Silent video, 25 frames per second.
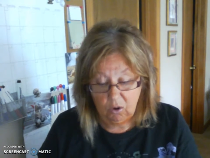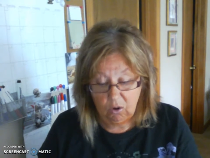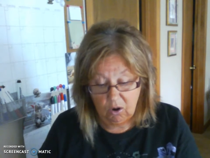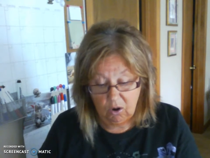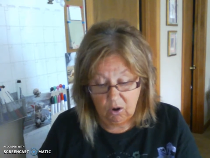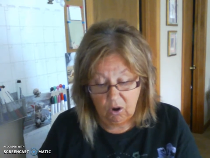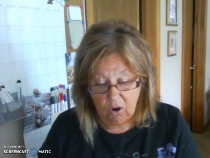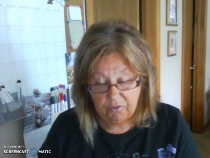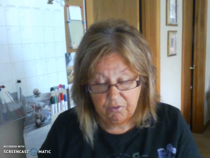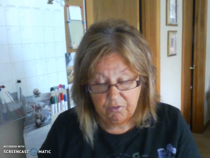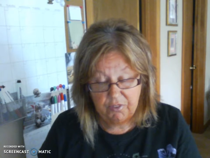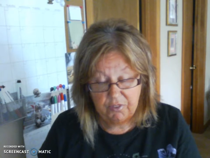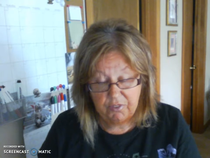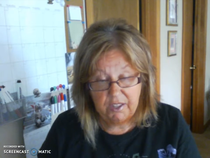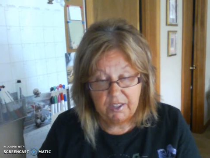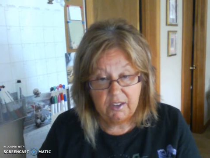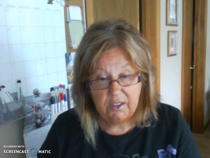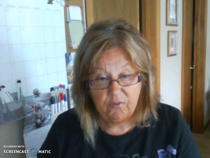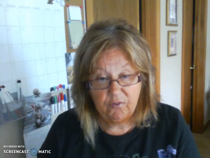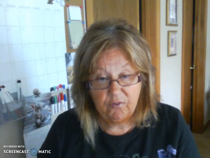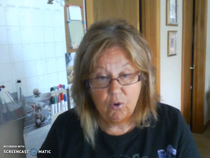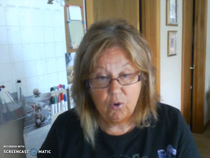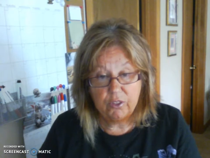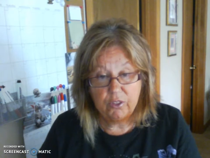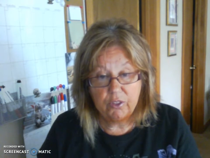
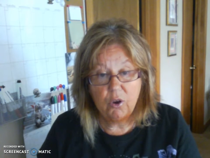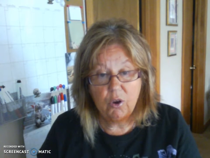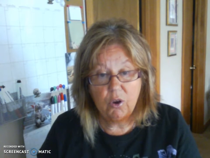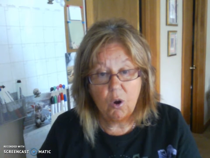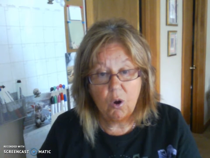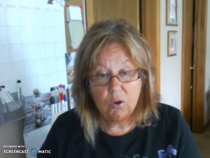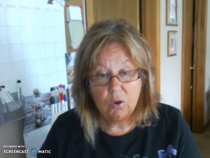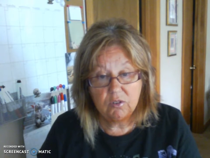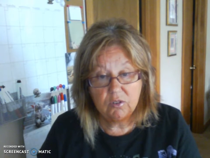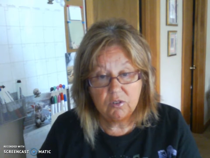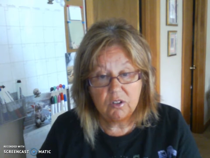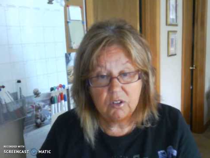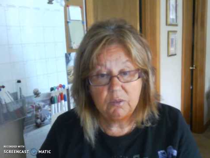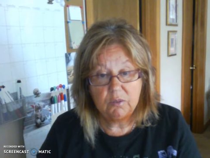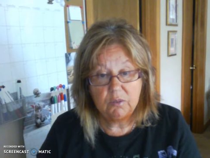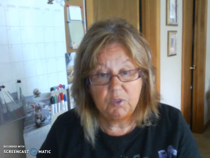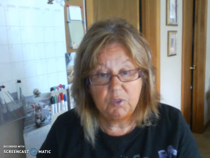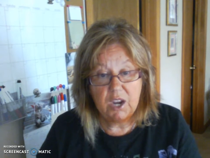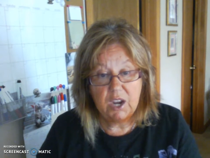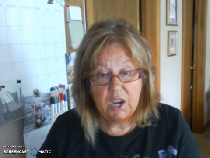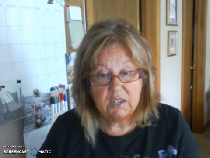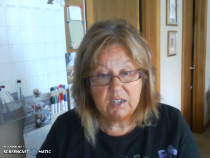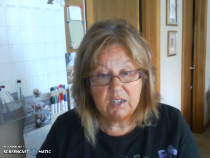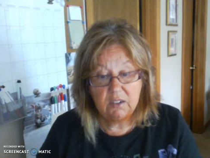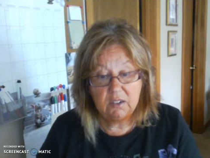for the goals and
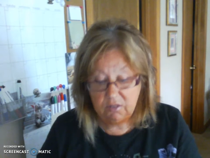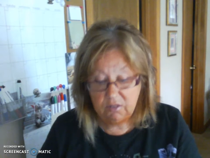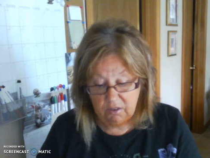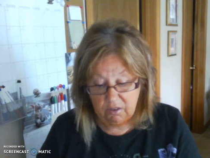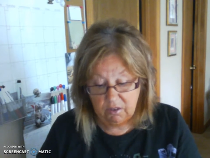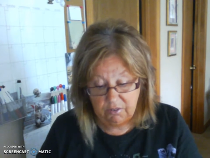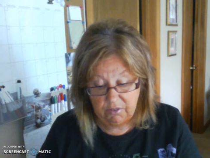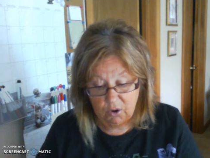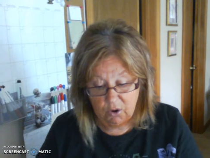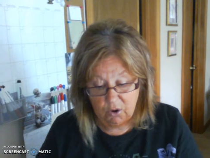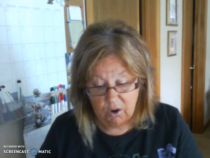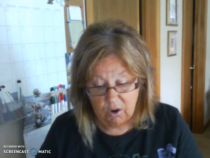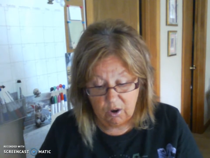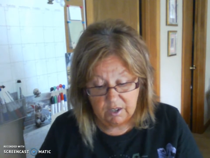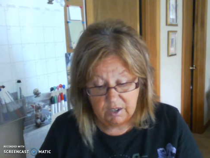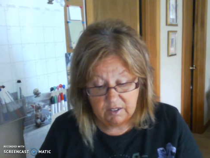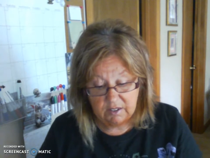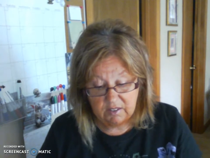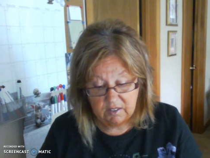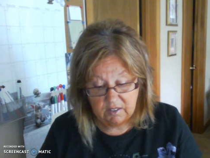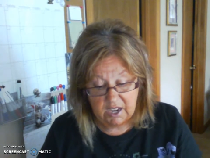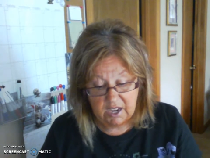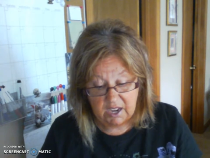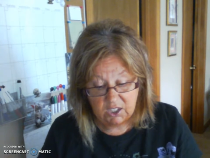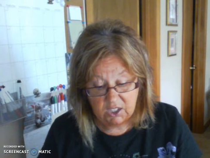objectives of the
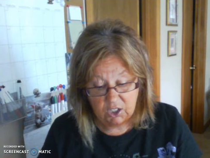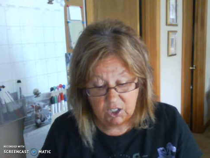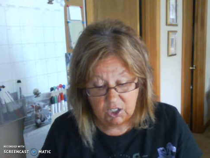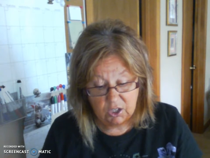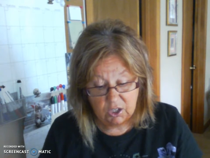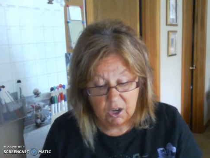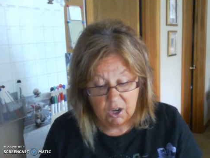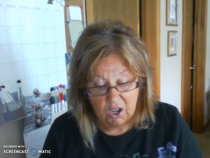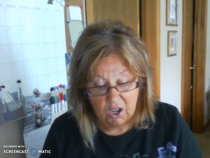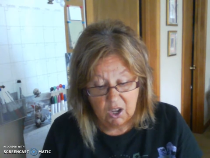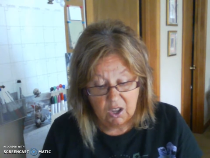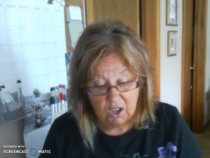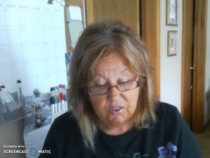organization.